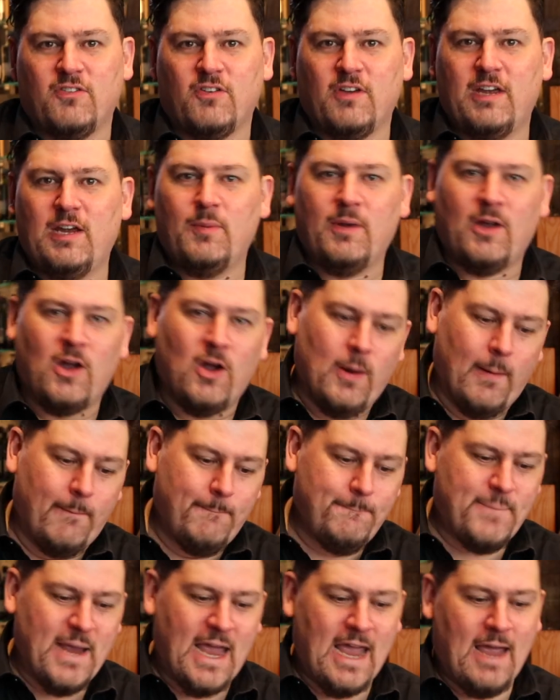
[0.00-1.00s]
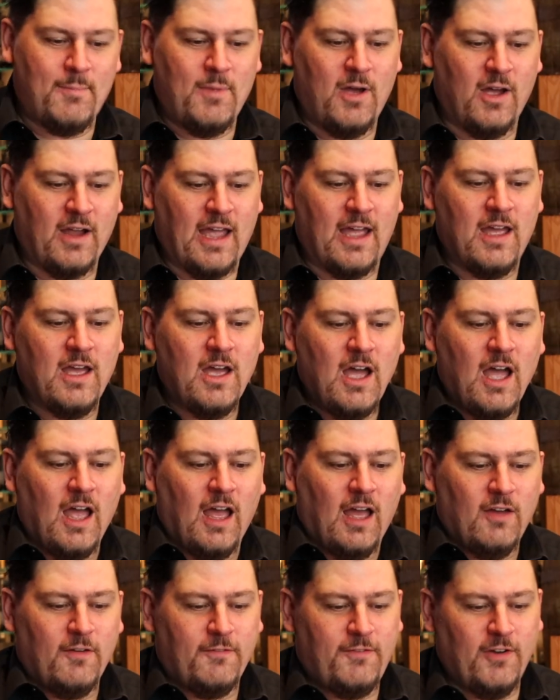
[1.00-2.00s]
So here we go. Bam. Okay.
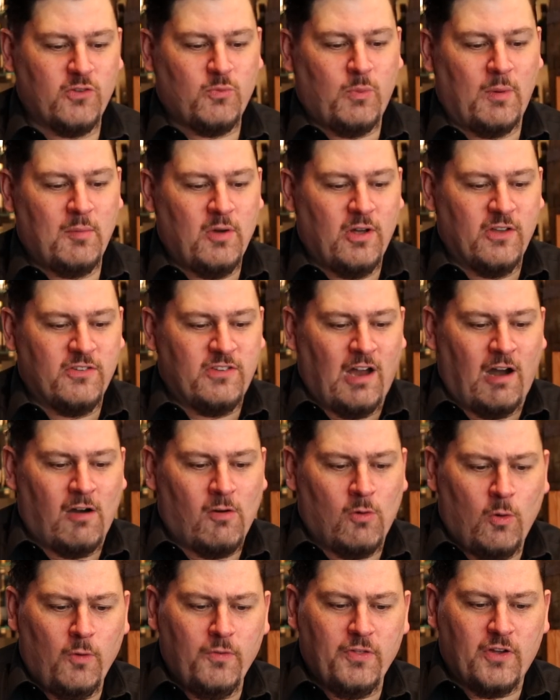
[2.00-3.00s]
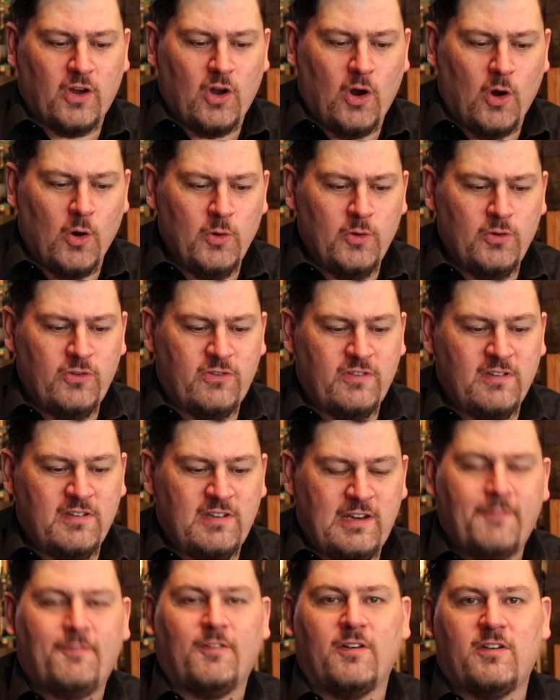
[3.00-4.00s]
First one was, are all the codes
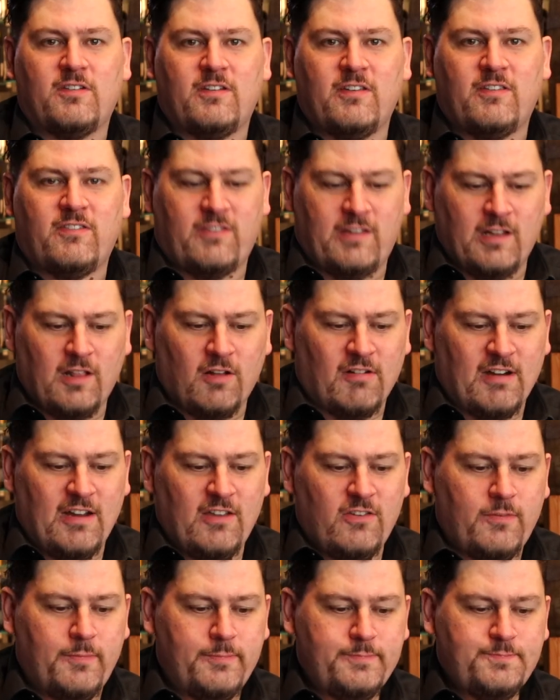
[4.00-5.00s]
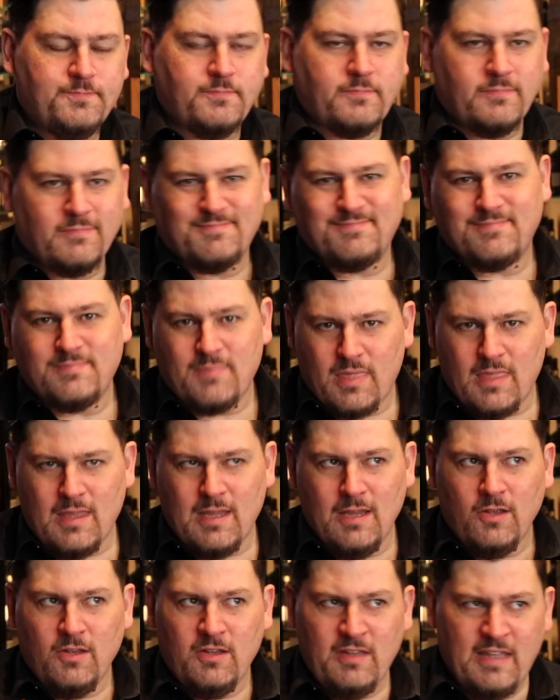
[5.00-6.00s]
different distilleries?
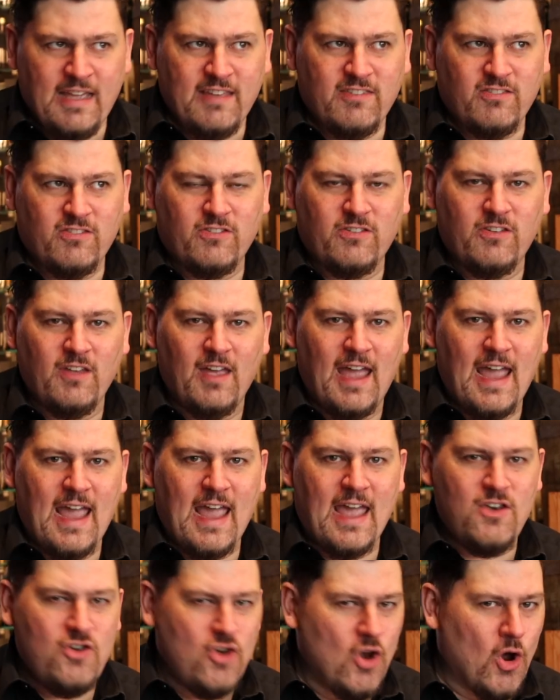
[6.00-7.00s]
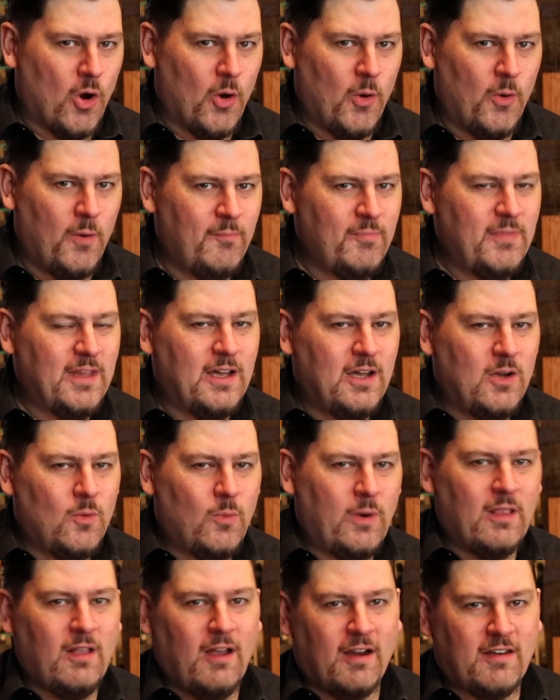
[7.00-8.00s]
Yes and no.
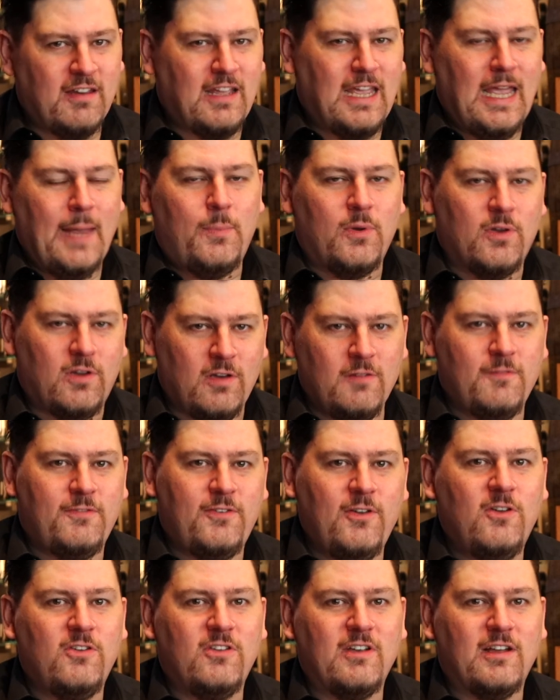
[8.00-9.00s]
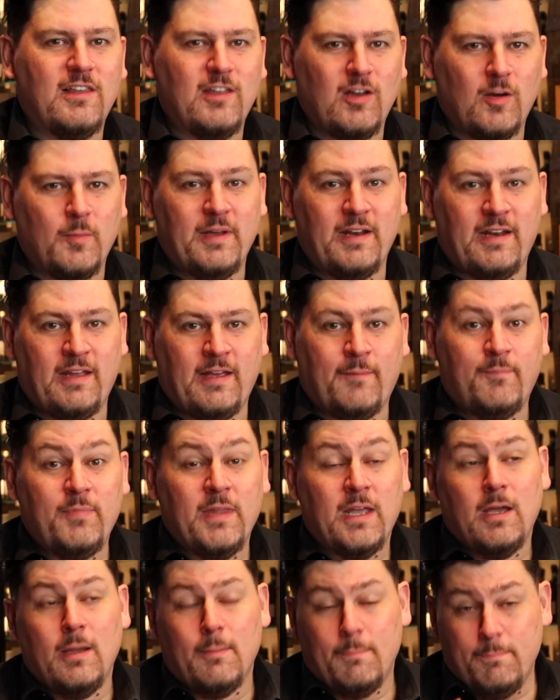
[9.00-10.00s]
We'd like to keep it confusing a little bit here.
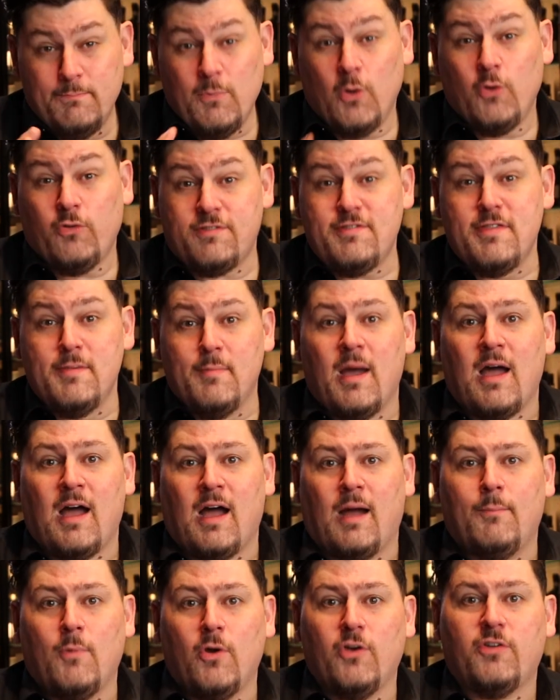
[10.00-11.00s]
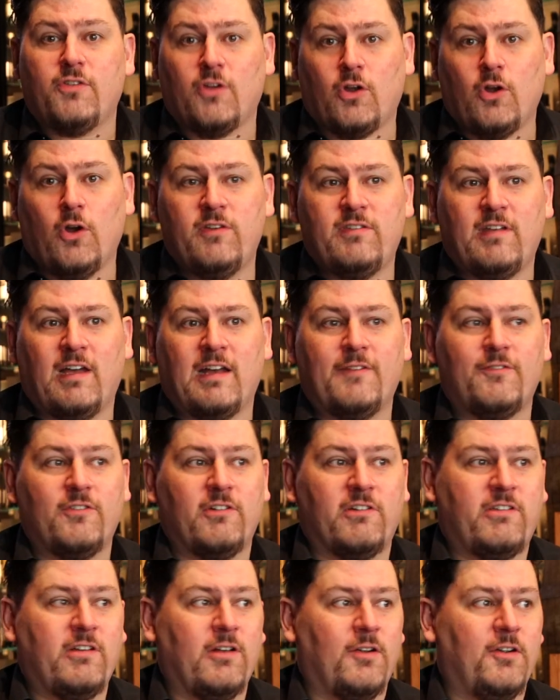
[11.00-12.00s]
Most of them are. Most of the codes are different
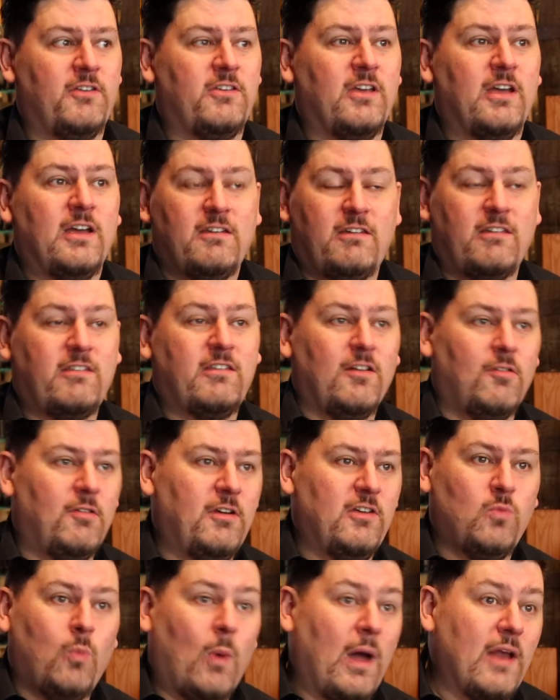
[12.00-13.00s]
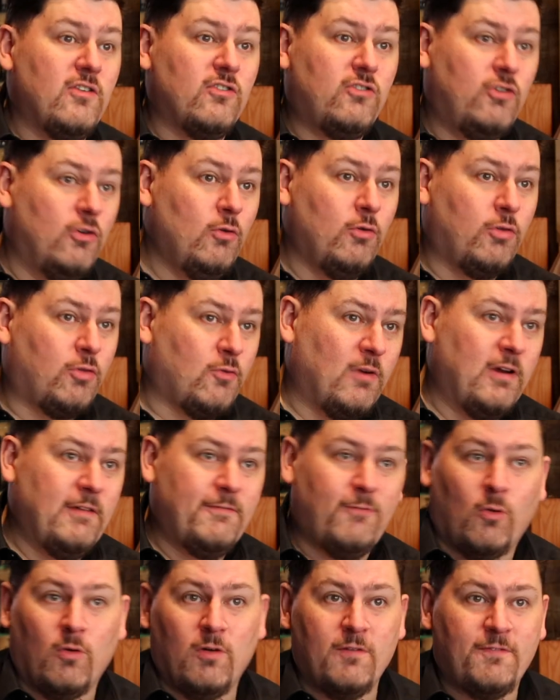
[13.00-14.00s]
distilleries. Distilleries 1, 2, 3,
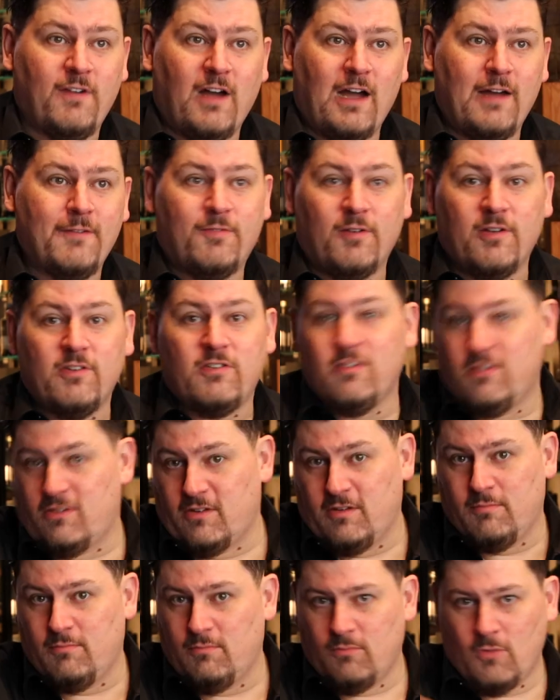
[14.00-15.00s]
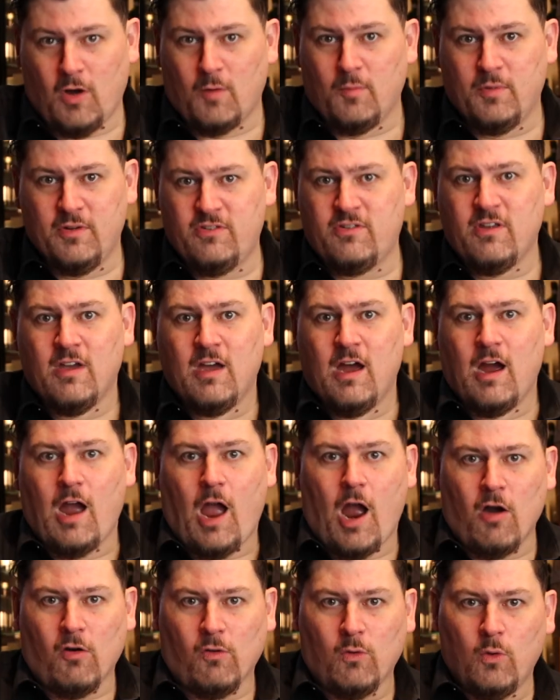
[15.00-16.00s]
4, and 5, for instance, and onwards,
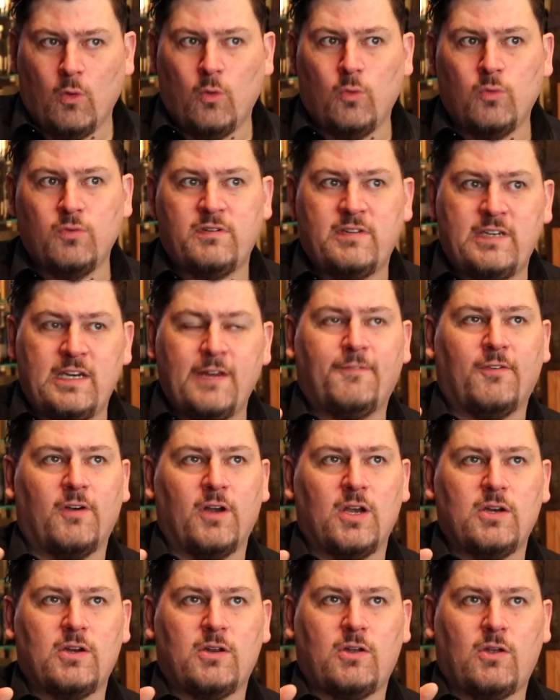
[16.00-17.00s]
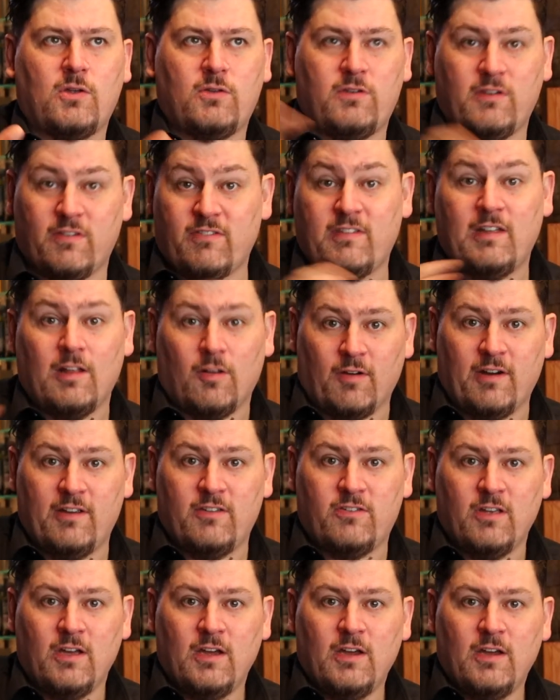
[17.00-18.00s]
are all different
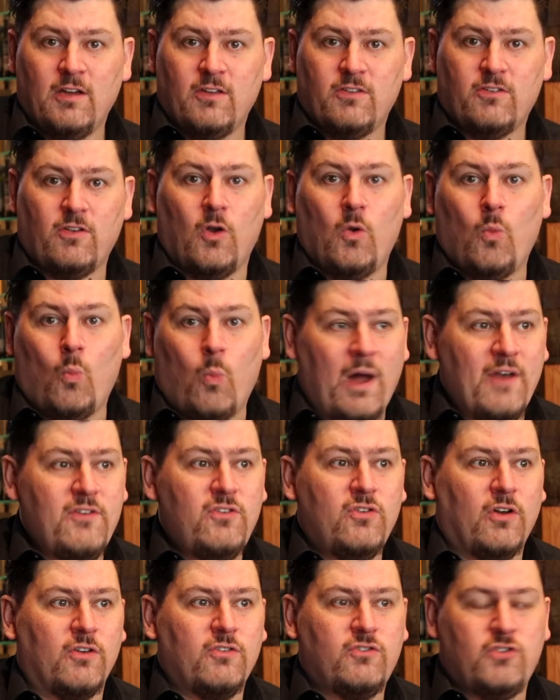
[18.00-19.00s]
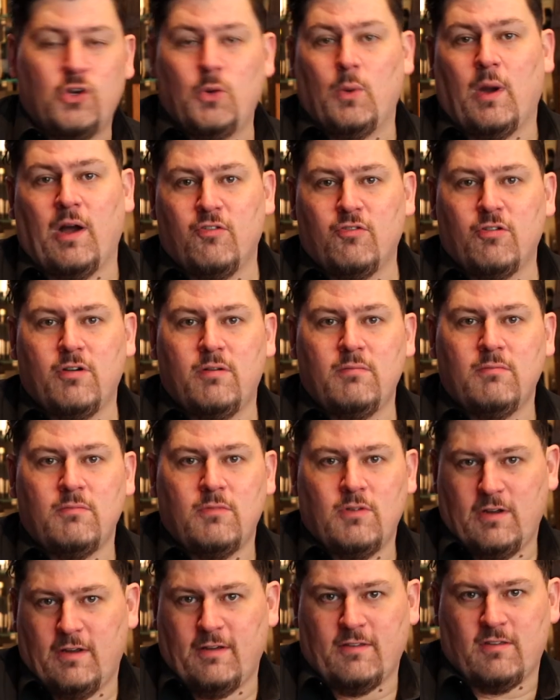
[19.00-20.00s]
distilleries. So
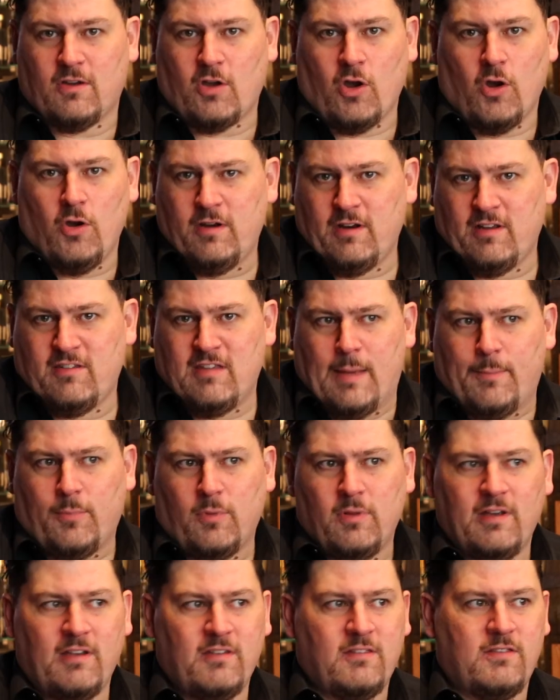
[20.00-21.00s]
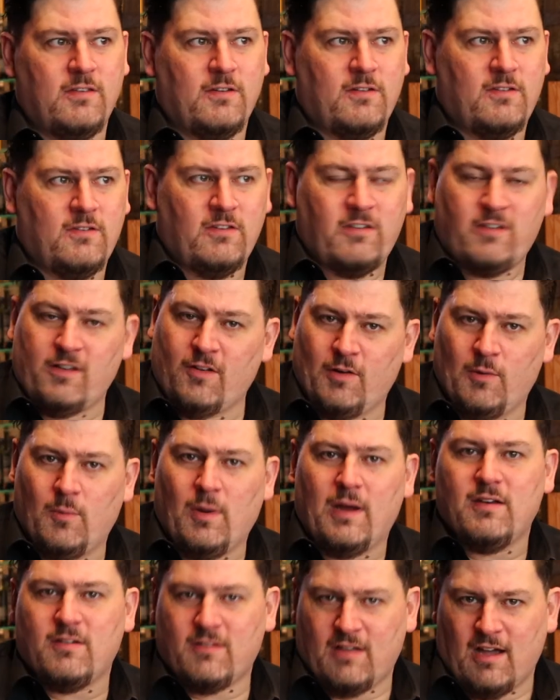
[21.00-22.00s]
1.200 is a code example, is the distillery
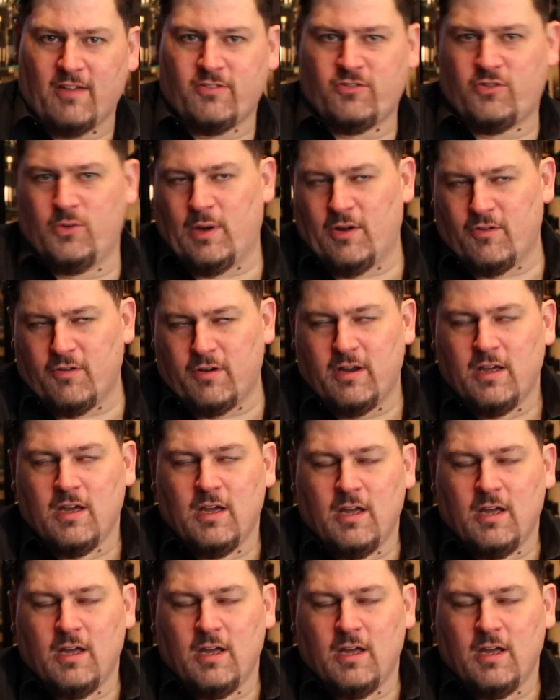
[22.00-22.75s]
1, cask 200.